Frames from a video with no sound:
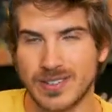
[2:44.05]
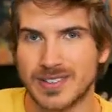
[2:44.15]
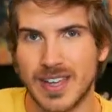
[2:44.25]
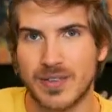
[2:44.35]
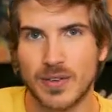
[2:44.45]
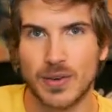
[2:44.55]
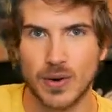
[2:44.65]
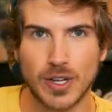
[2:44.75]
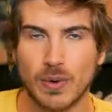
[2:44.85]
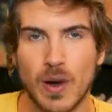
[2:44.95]
because if you're
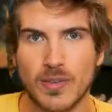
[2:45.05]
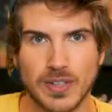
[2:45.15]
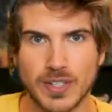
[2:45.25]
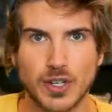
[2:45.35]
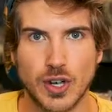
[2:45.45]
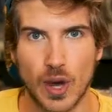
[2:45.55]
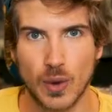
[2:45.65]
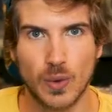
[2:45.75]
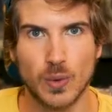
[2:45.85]
voting, you obviously know